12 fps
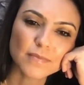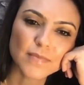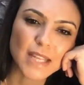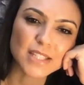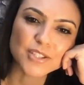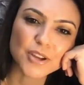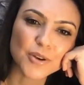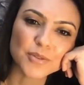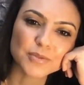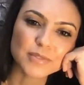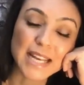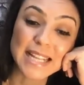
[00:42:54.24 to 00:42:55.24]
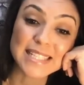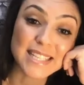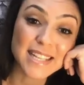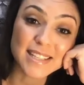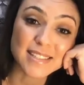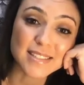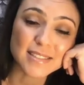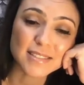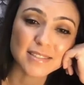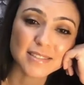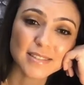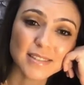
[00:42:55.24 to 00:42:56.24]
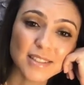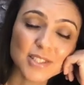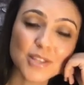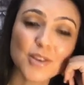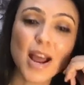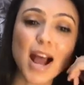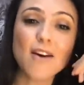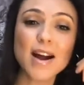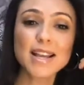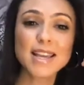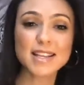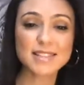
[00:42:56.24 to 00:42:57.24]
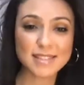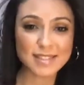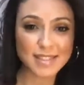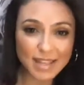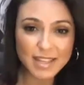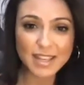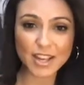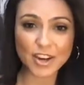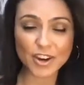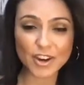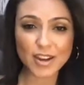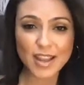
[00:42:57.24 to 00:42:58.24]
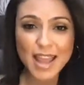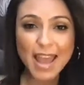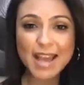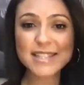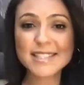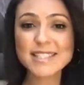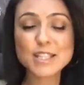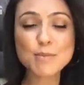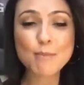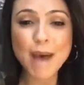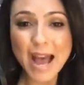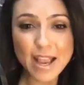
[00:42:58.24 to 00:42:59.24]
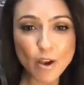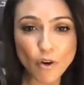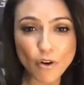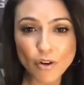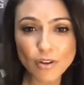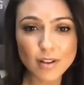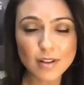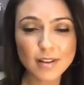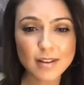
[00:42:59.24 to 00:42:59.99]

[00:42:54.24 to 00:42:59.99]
I don't, and I didn't. So now I can sit here and smile